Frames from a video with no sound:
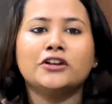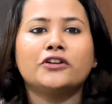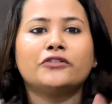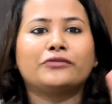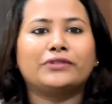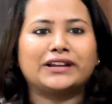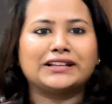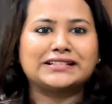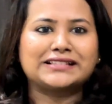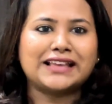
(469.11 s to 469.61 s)

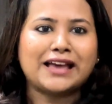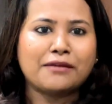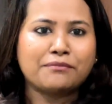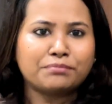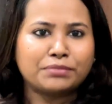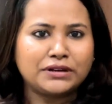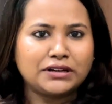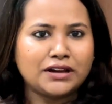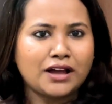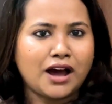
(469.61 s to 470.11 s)
For
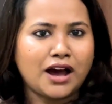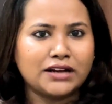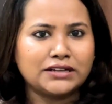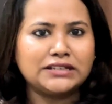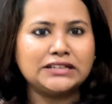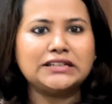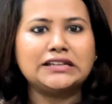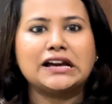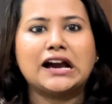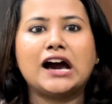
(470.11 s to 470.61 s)
example,
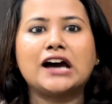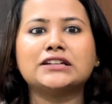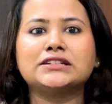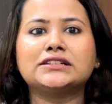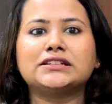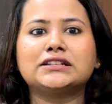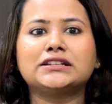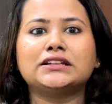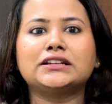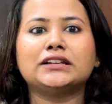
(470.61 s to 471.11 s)
honey
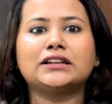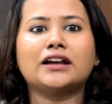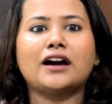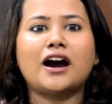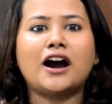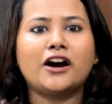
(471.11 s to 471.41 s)
until